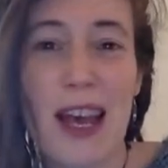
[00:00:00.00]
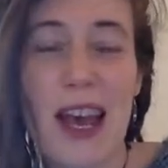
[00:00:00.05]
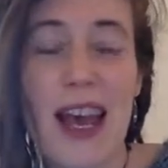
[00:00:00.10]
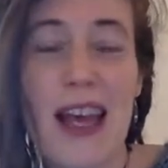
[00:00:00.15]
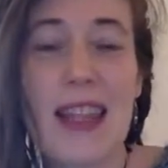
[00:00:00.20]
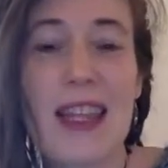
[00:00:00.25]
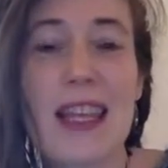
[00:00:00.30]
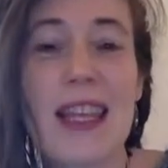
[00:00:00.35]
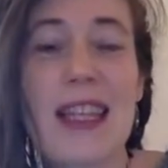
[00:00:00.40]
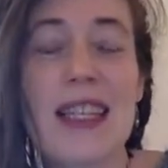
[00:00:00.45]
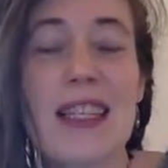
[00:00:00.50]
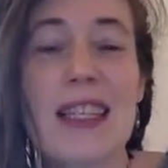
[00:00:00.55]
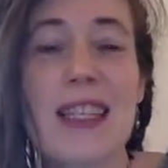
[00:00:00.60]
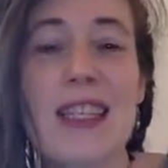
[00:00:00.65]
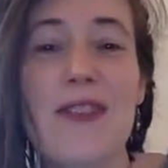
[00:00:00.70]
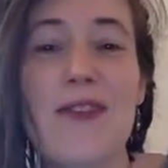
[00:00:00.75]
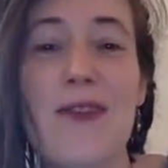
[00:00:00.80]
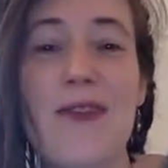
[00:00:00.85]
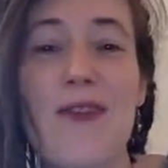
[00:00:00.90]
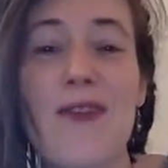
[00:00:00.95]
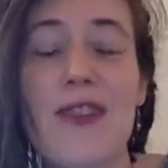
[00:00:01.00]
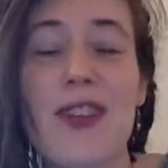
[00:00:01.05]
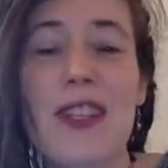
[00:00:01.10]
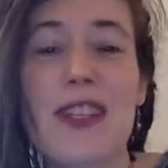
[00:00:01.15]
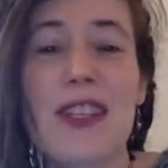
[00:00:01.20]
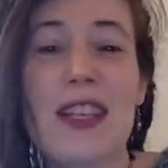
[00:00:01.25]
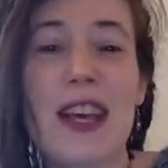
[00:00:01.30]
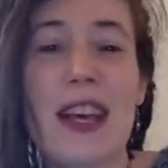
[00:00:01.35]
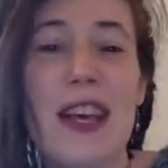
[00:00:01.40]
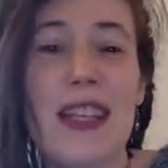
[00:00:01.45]
And then it's this
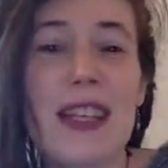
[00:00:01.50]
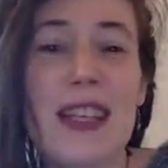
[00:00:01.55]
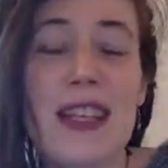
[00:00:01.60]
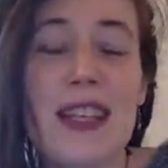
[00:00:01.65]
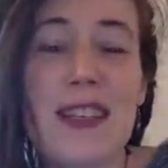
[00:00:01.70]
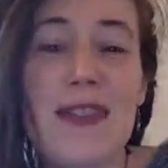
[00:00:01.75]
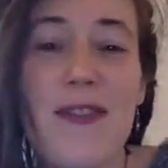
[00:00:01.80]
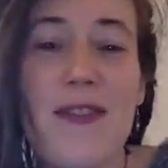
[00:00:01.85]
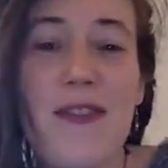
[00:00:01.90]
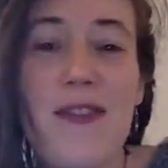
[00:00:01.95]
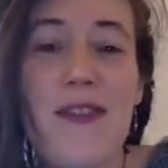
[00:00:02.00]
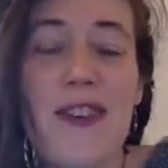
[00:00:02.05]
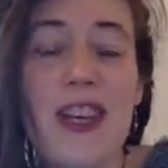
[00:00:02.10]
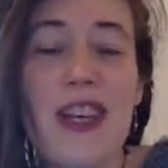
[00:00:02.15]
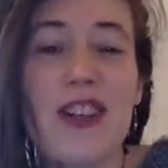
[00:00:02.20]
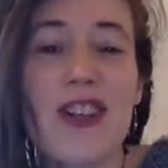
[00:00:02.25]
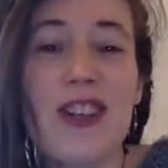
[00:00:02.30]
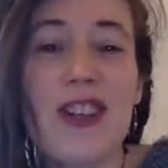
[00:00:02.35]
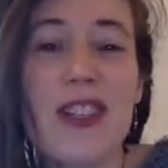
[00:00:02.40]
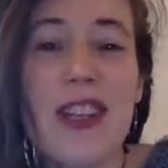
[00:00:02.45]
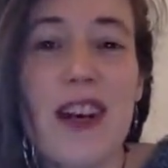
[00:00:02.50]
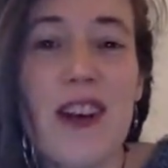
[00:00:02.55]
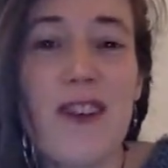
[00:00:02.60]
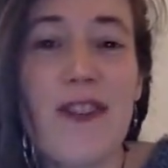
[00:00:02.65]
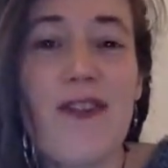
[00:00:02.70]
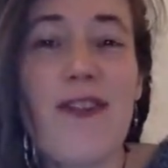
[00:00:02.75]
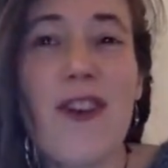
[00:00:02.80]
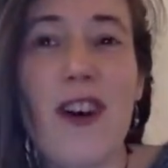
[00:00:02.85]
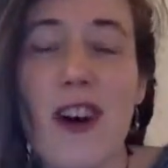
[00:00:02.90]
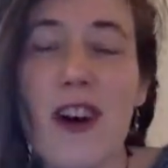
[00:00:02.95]
field
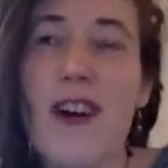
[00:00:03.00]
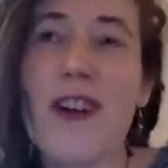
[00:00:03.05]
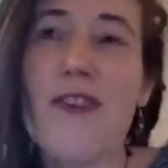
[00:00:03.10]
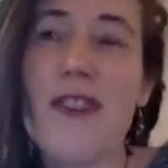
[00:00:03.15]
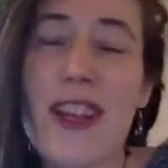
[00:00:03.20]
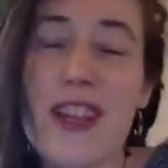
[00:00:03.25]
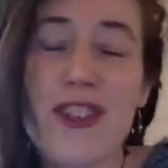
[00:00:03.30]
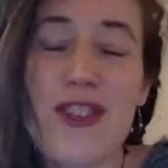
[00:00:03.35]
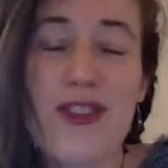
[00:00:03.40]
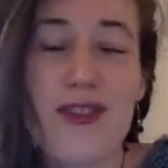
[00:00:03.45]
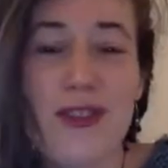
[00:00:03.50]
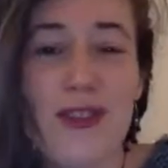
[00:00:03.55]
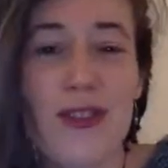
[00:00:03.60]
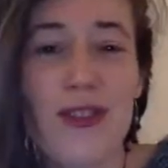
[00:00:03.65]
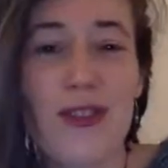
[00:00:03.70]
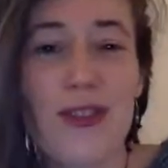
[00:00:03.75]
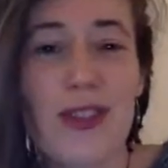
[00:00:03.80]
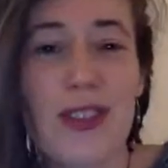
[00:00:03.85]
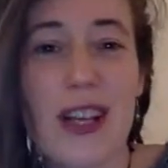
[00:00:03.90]
of, oh, that's true.